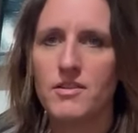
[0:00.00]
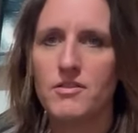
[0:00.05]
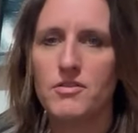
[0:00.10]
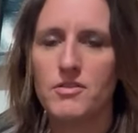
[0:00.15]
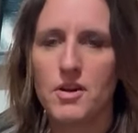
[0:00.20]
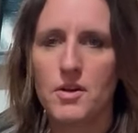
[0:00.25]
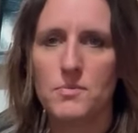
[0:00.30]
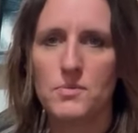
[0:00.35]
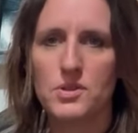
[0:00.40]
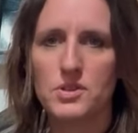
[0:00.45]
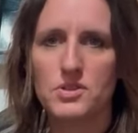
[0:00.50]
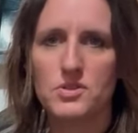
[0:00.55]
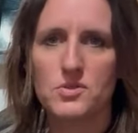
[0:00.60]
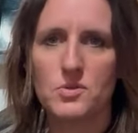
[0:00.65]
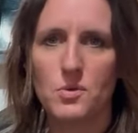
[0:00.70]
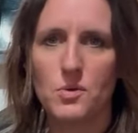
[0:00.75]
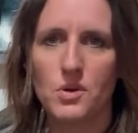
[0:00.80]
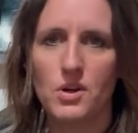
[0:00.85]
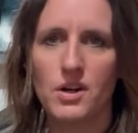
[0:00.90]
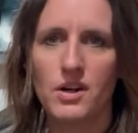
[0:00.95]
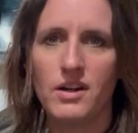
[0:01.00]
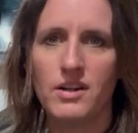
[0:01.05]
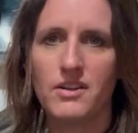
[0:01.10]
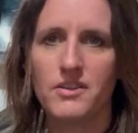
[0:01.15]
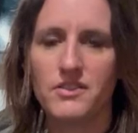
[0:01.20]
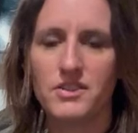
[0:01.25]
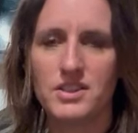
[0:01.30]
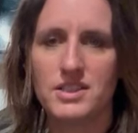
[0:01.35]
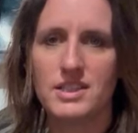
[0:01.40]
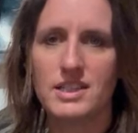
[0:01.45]
from the store
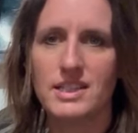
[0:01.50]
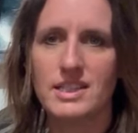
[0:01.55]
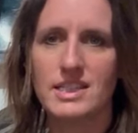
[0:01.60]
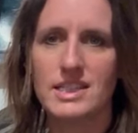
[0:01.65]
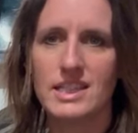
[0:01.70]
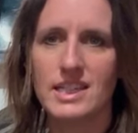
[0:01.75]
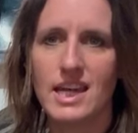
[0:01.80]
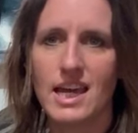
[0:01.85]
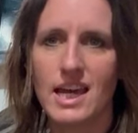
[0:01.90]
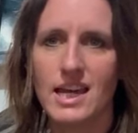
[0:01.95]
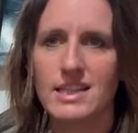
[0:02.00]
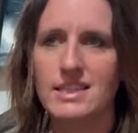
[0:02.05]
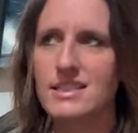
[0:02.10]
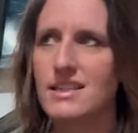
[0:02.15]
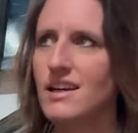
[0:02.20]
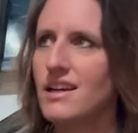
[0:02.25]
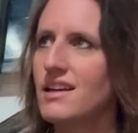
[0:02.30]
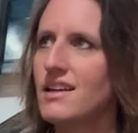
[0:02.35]
for 60 days